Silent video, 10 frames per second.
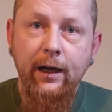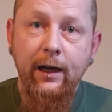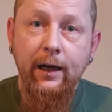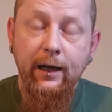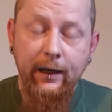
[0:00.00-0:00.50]

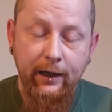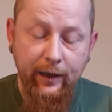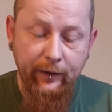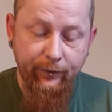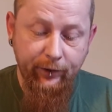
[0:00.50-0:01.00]

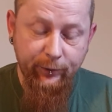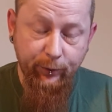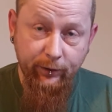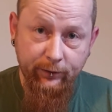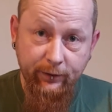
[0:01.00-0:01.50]
And the first
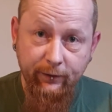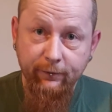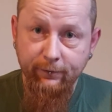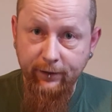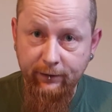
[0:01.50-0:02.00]
one,
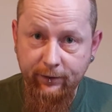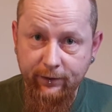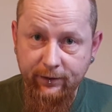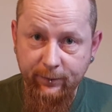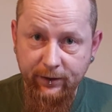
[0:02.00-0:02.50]
very
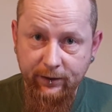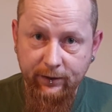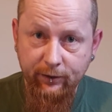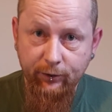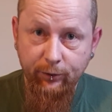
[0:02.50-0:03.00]
similar
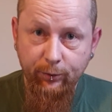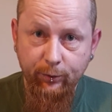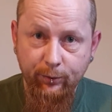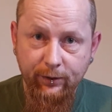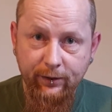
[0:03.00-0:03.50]

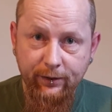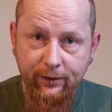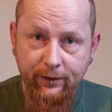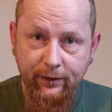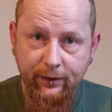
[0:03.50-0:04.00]
to
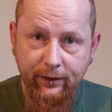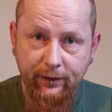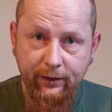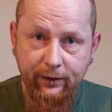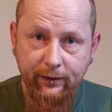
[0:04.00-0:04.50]

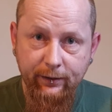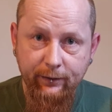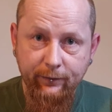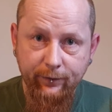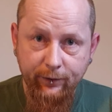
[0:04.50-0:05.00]
the
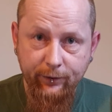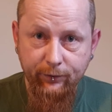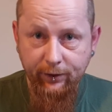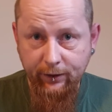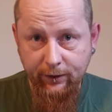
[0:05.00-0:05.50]
first
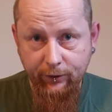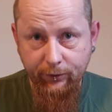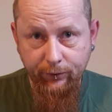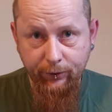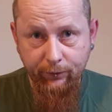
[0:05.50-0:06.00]
rig that I
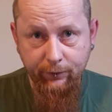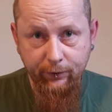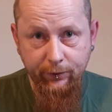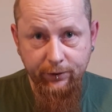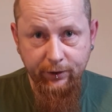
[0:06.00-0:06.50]
showed you
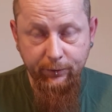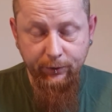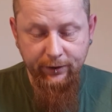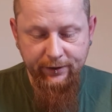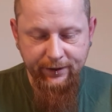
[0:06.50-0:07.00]
for still
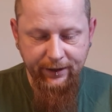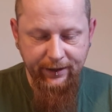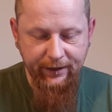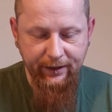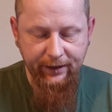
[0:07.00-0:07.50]
waters,
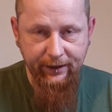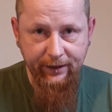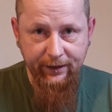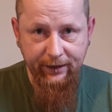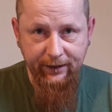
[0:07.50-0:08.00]

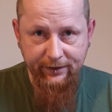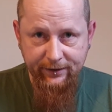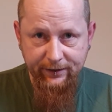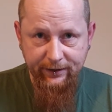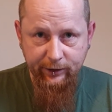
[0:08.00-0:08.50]

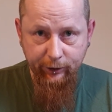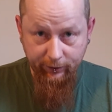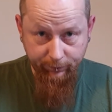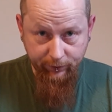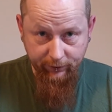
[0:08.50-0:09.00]
is the
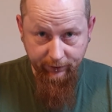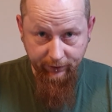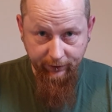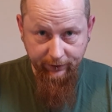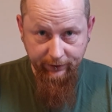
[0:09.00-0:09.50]
shirt button
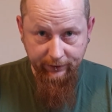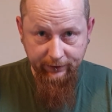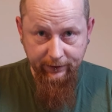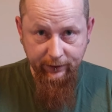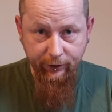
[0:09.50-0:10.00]

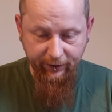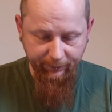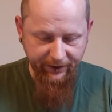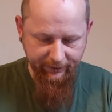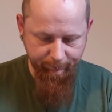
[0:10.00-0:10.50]
shotting
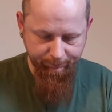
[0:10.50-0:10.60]
pattern.